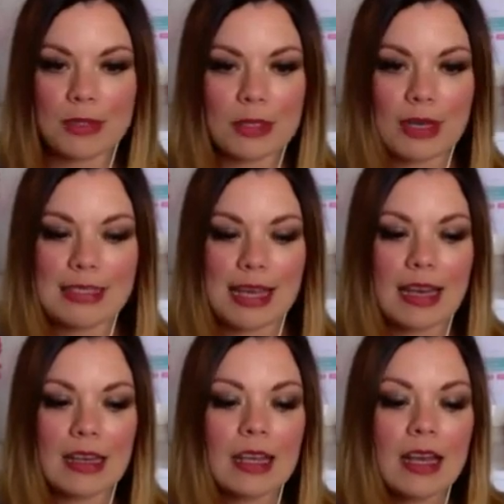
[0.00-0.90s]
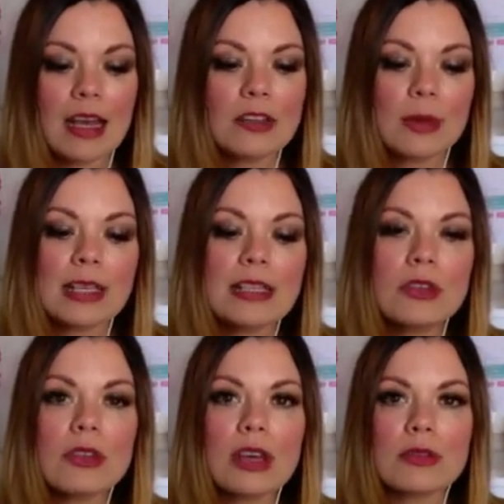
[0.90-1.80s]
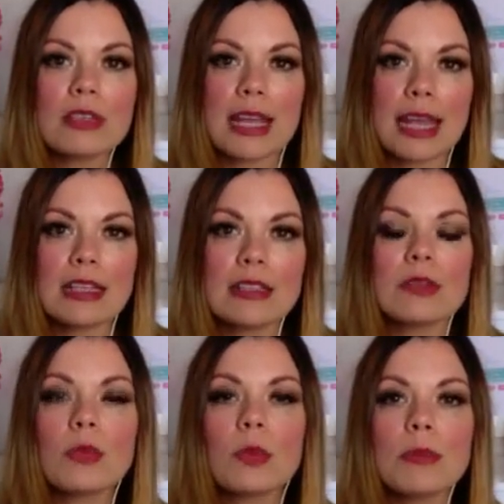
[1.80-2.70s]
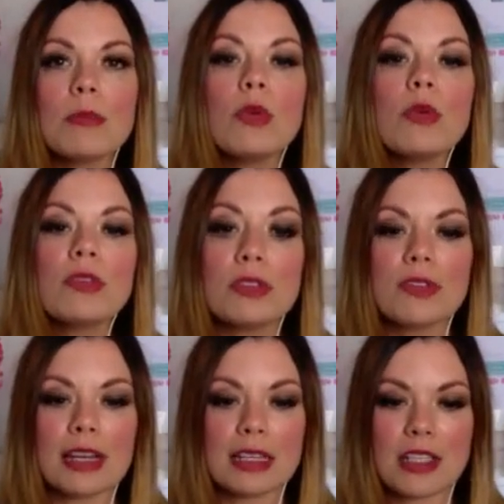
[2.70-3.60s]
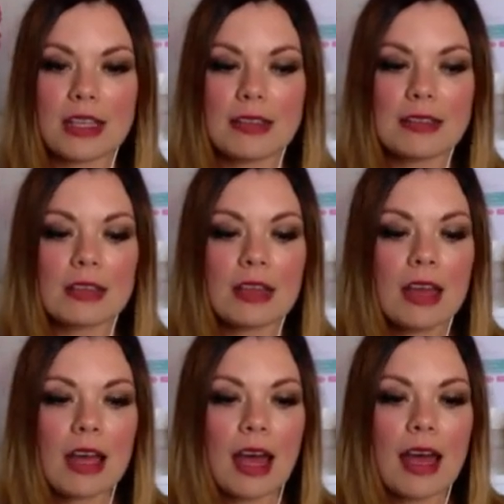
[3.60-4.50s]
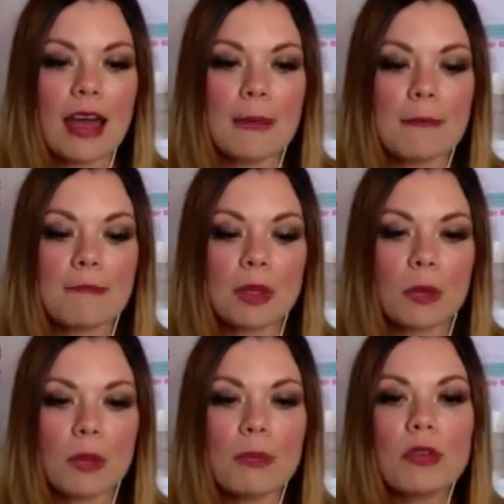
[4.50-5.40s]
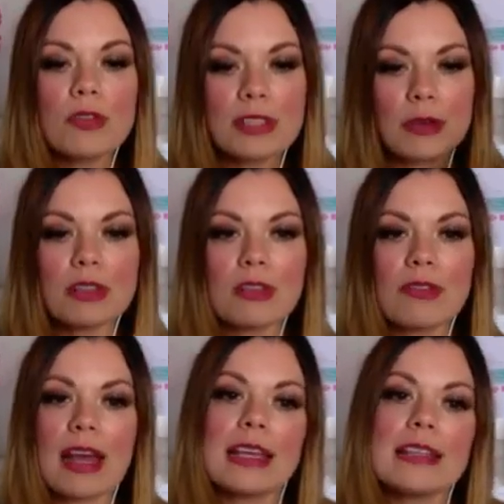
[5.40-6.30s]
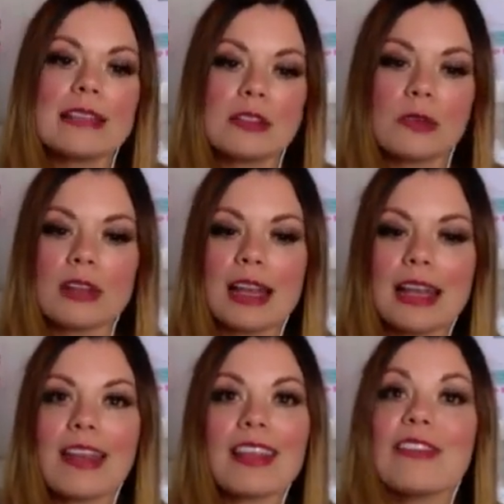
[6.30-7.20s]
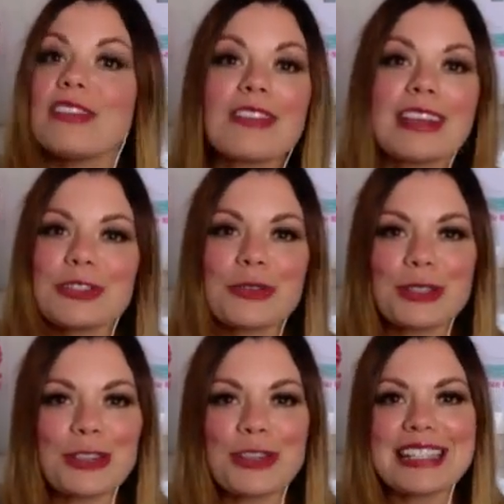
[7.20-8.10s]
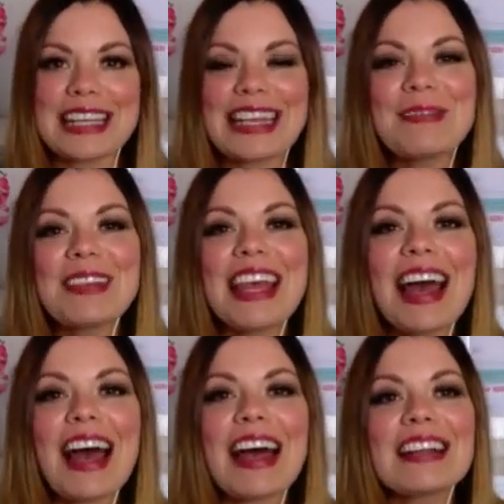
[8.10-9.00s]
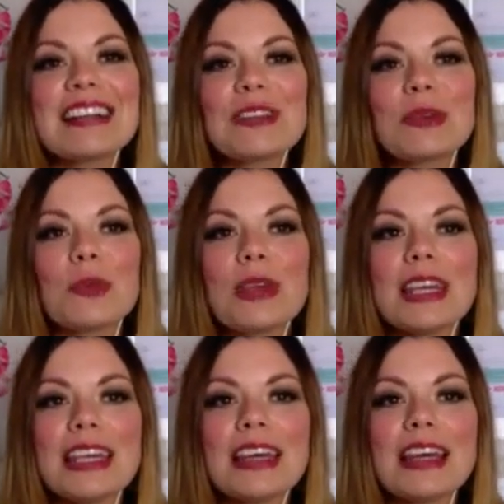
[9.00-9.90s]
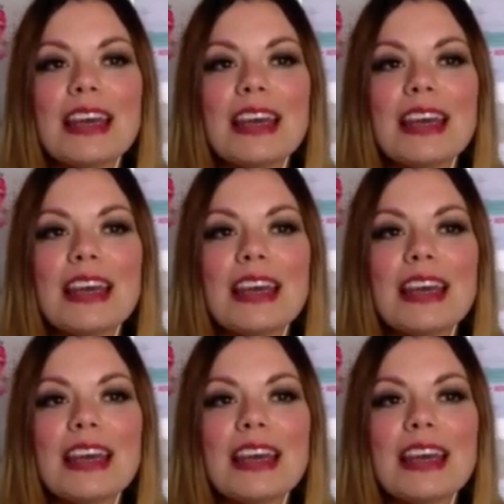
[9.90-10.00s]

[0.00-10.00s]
wise then. So in 2008 we'd moved villages. We moved out of the valleys into another lovely village called Tondi, and we